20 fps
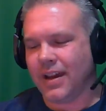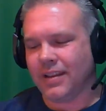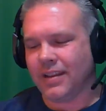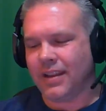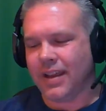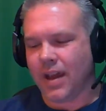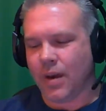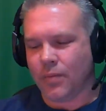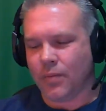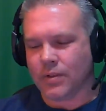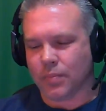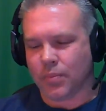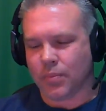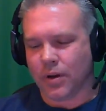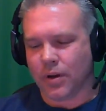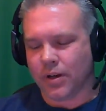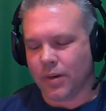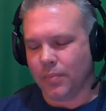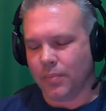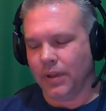that was
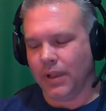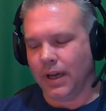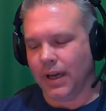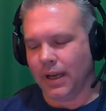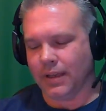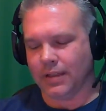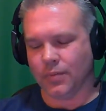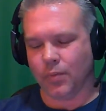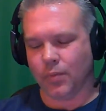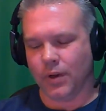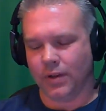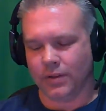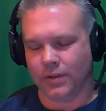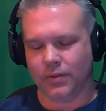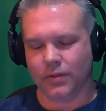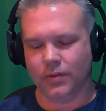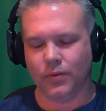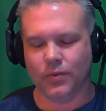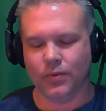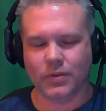brought up a lot as well
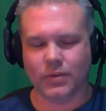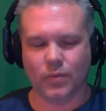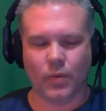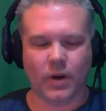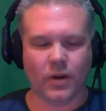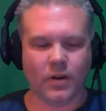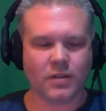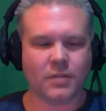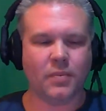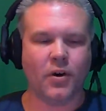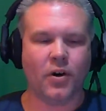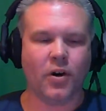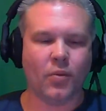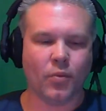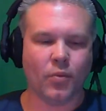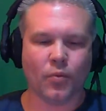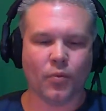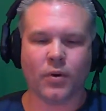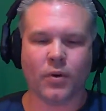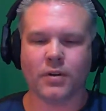too. Is where is
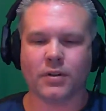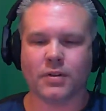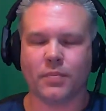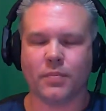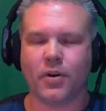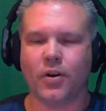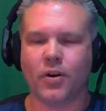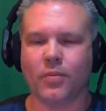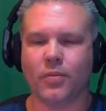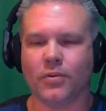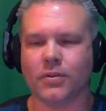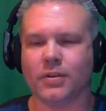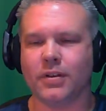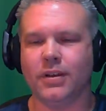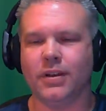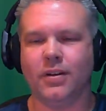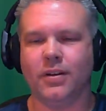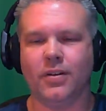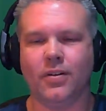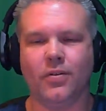Palmer? Where is Palmer? And
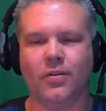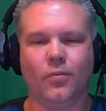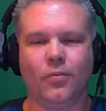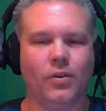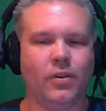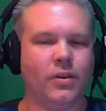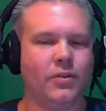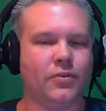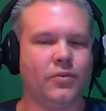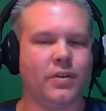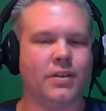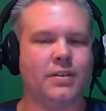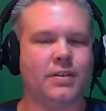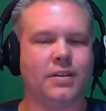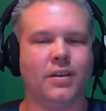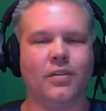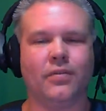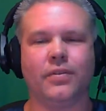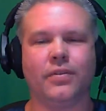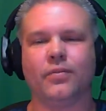we'll address
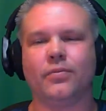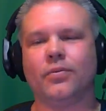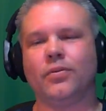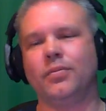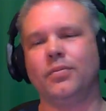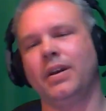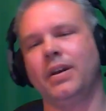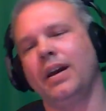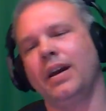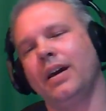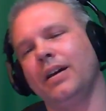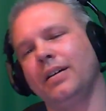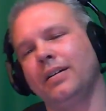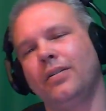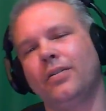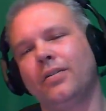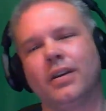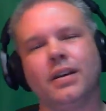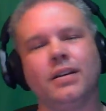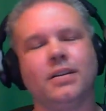the elephant in the room. Yeah,
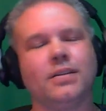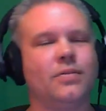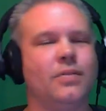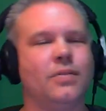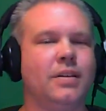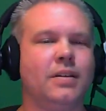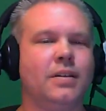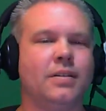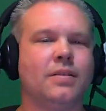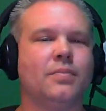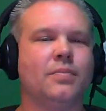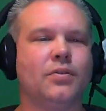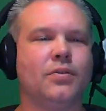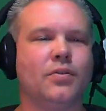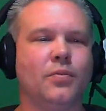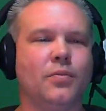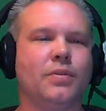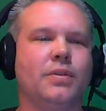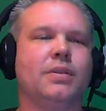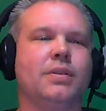okay, so he did some
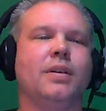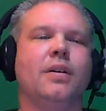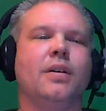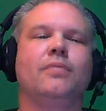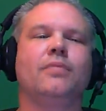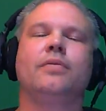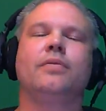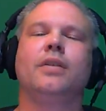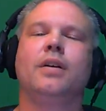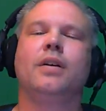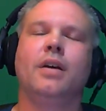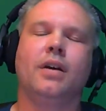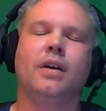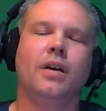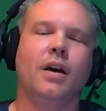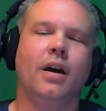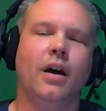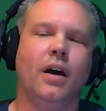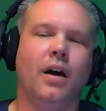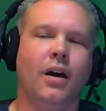stupid stuff.
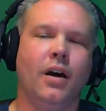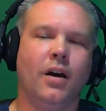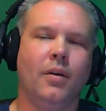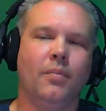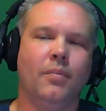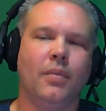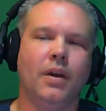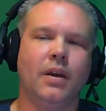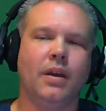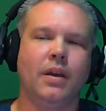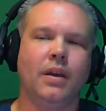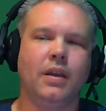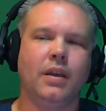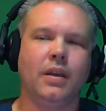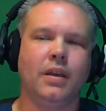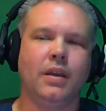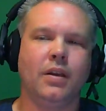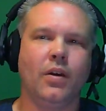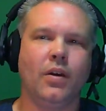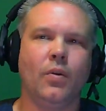
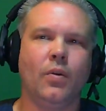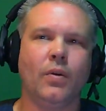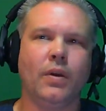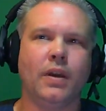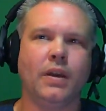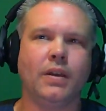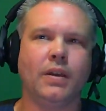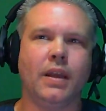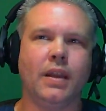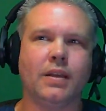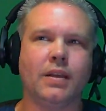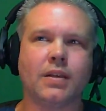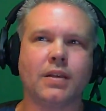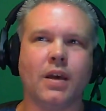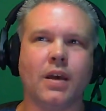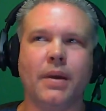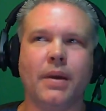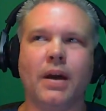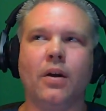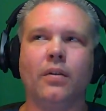It has
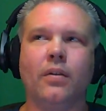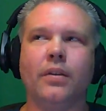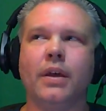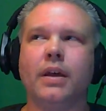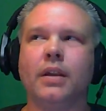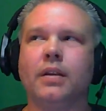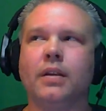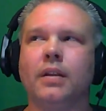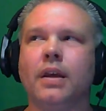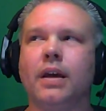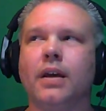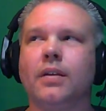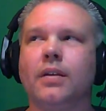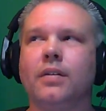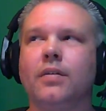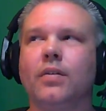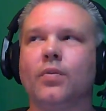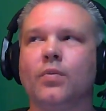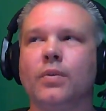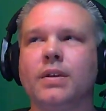come out that
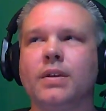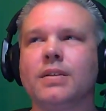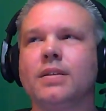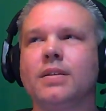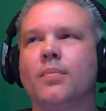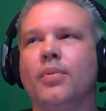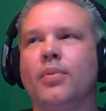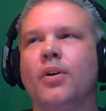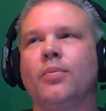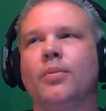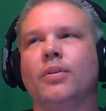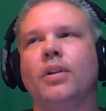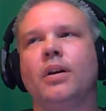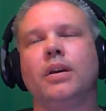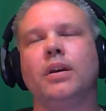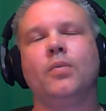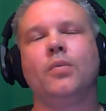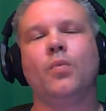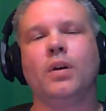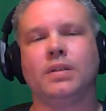the reason that Palmer
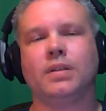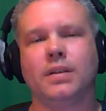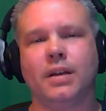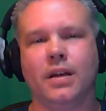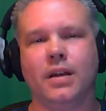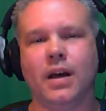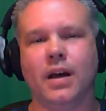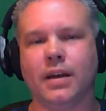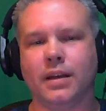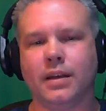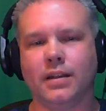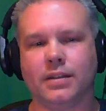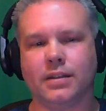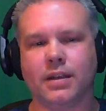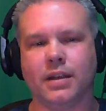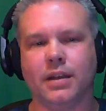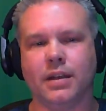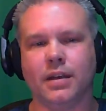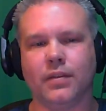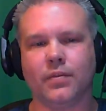Luckey wasn't at Oculus
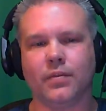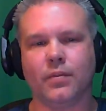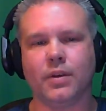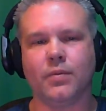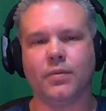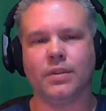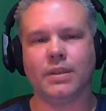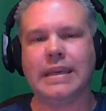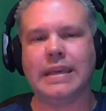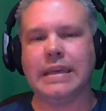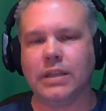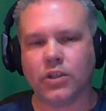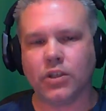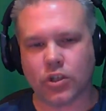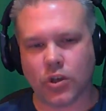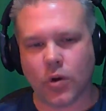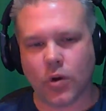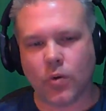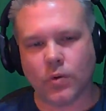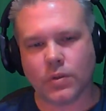Connect 3 was he
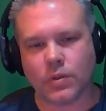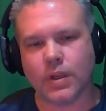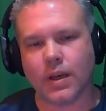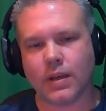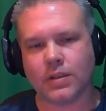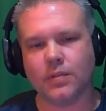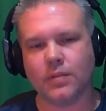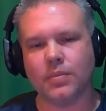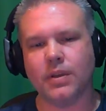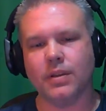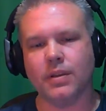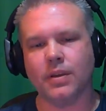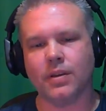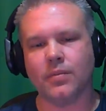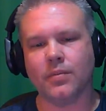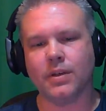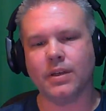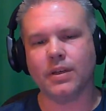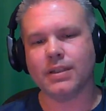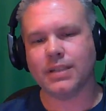chose not to be
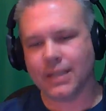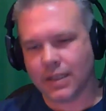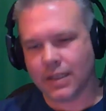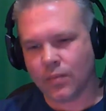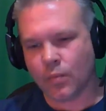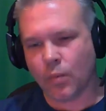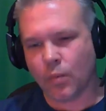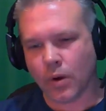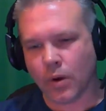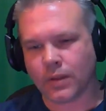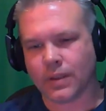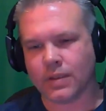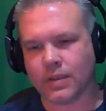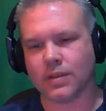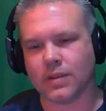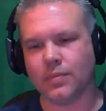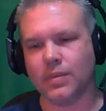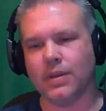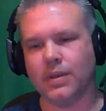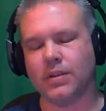there because he didn't want this
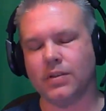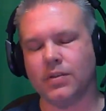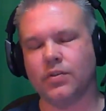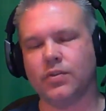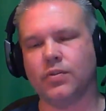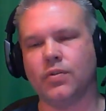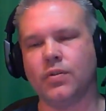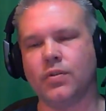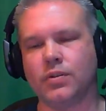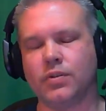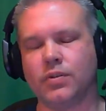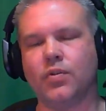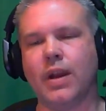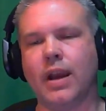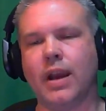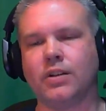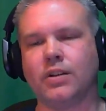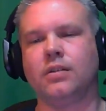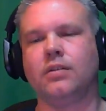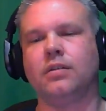to be a
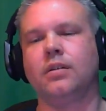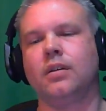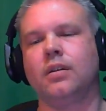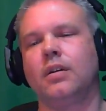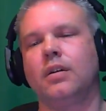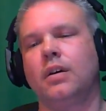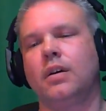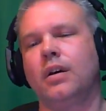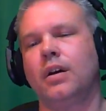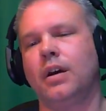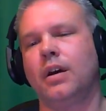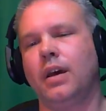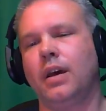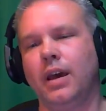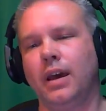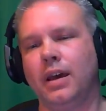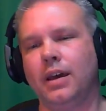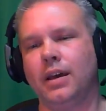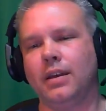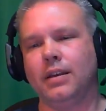distraction.
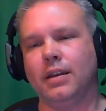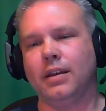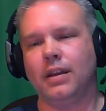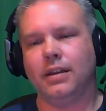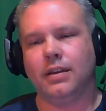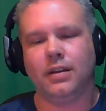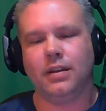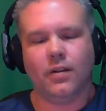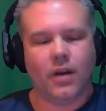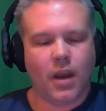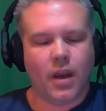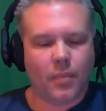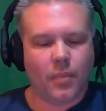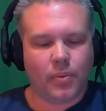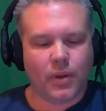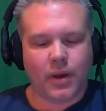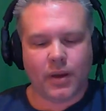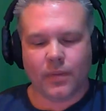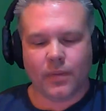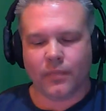And I
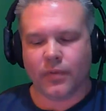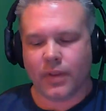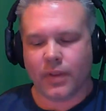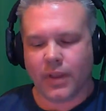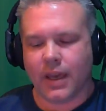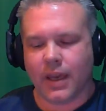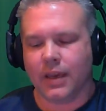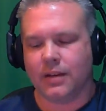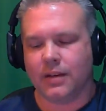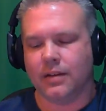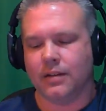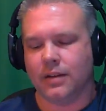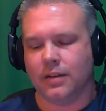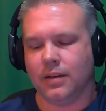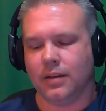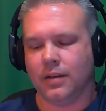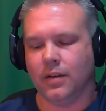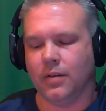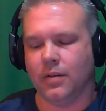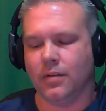applaud him for that.
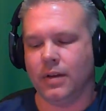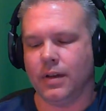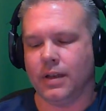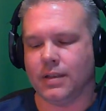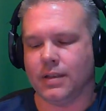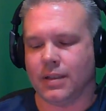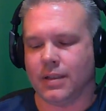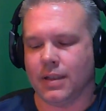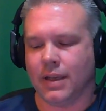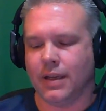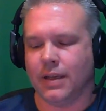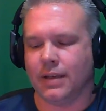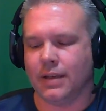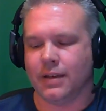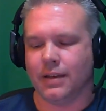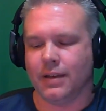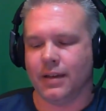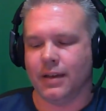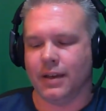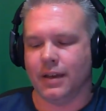It's
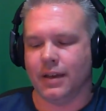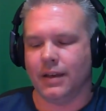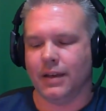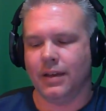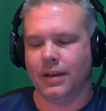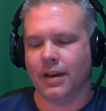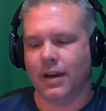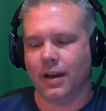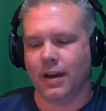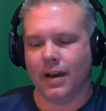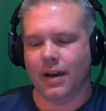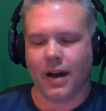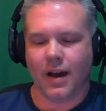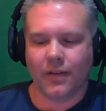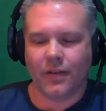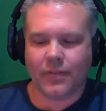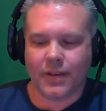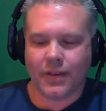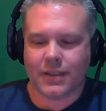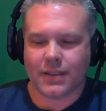like,
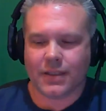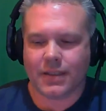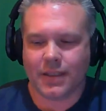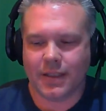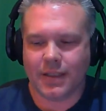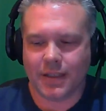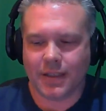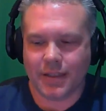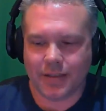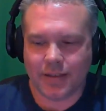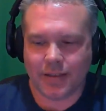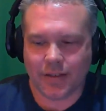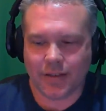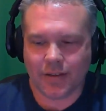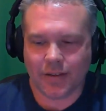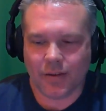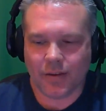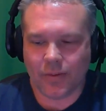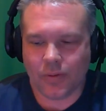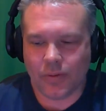obviously,
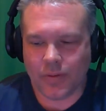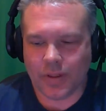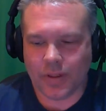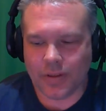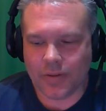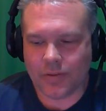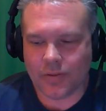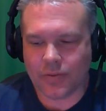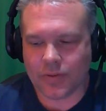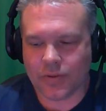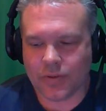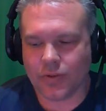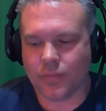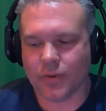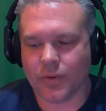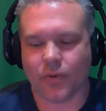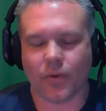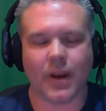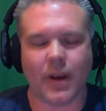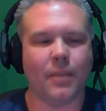who didn't do
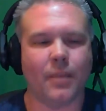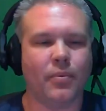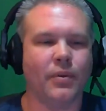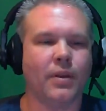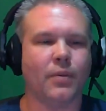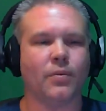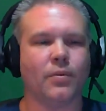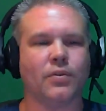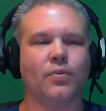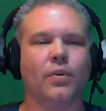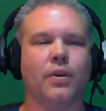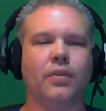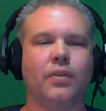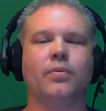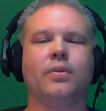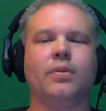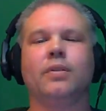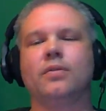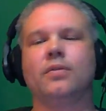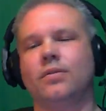stupid crap when they were
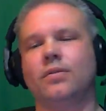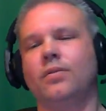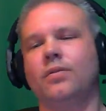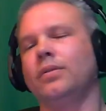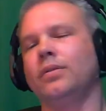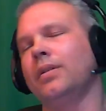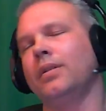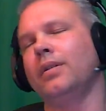23 years old?